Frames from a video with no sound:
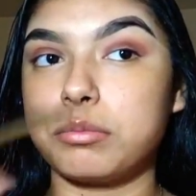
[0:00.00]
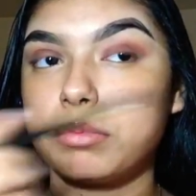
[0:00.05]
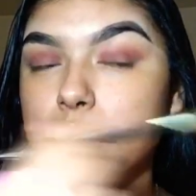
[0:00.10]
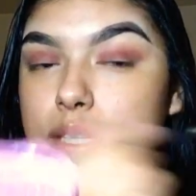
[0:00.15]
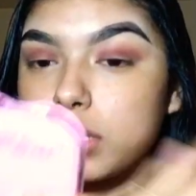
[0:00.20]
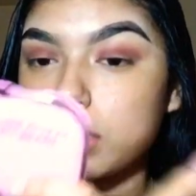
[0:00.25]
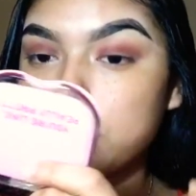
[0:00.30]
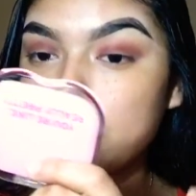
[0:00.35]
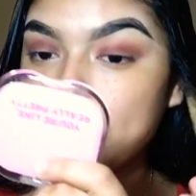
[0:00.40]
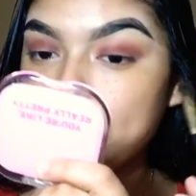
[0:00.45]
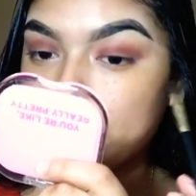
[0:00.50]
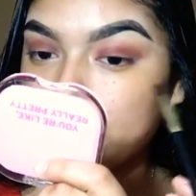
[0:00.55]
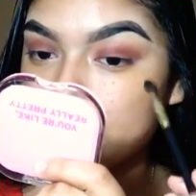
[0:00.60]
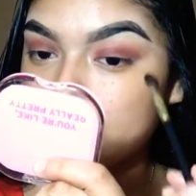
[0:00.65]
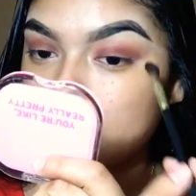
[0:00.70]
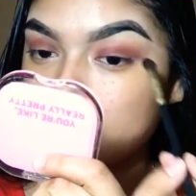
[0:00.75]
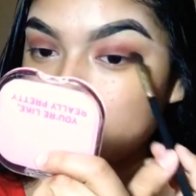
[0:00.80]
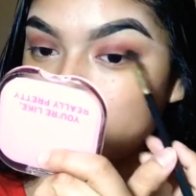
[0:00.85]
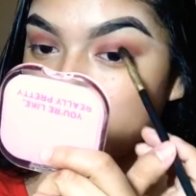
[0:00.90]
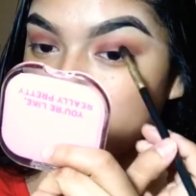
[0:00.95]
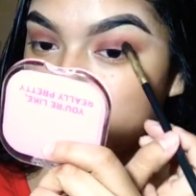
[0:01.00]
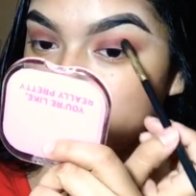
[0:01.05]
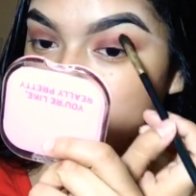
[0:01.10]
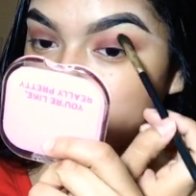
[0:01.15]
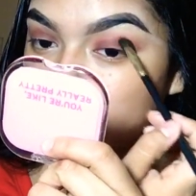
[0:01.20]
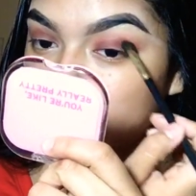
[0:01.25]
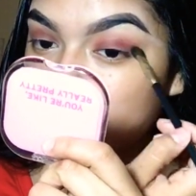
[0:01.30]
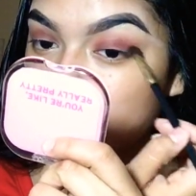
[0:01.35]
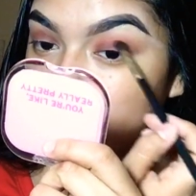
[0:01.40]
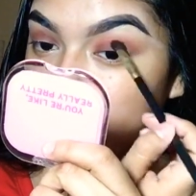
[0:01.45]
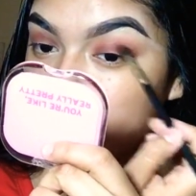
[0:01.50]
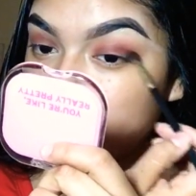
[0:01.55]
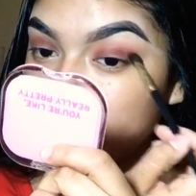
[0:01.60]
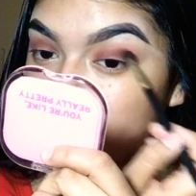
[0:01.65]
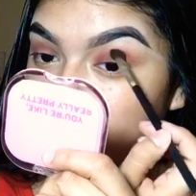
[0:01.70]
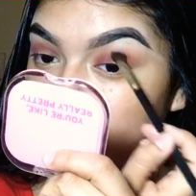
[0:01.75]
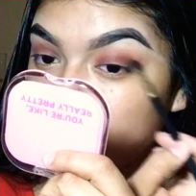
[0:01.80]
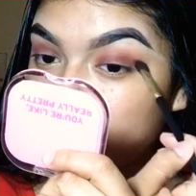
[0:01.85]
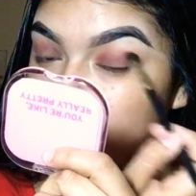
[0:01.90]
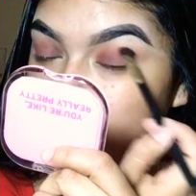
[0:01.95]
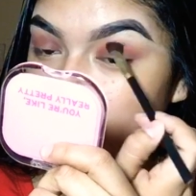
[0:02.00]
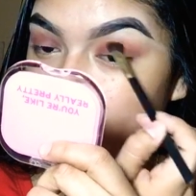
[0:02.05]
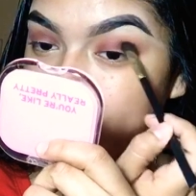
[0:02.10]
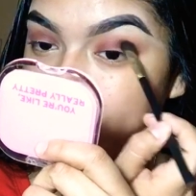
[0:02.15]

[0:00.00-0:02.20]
But some people are saying it's 100.